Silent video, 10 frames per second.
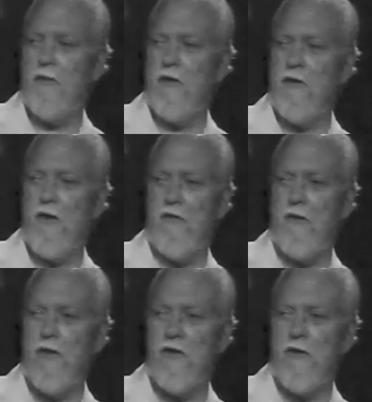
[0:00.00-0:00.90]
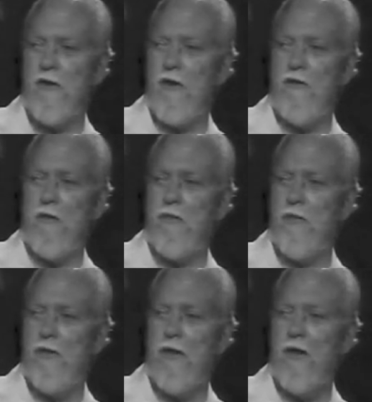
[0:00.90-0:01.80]
with none of which
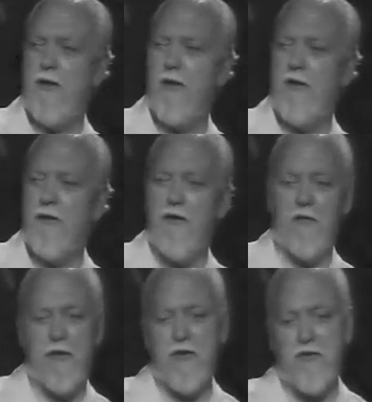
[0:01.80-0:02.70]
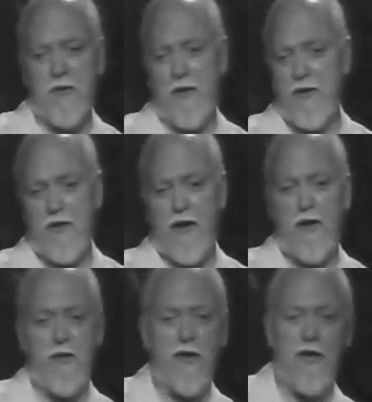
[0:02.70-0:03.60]
is really
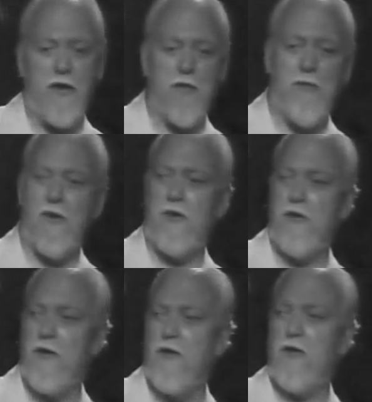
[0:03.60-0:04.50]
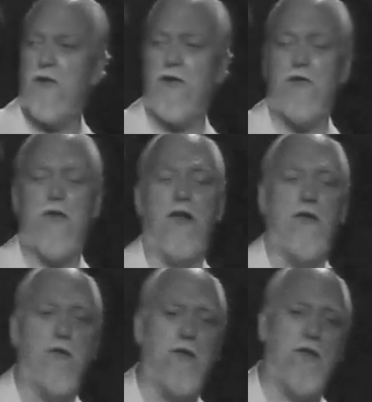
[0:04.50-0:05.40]
scary anymore since the Soviet
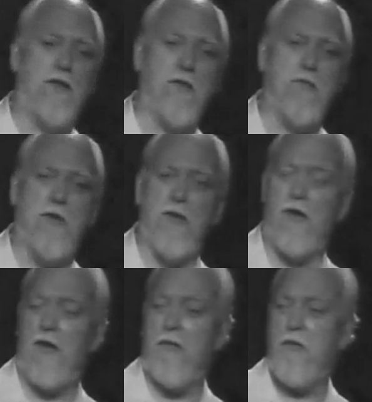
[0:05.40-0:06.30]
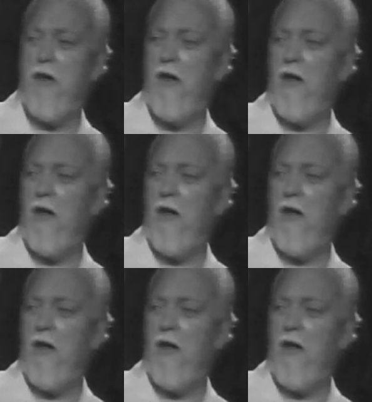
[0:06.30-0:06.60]
Union has broken up,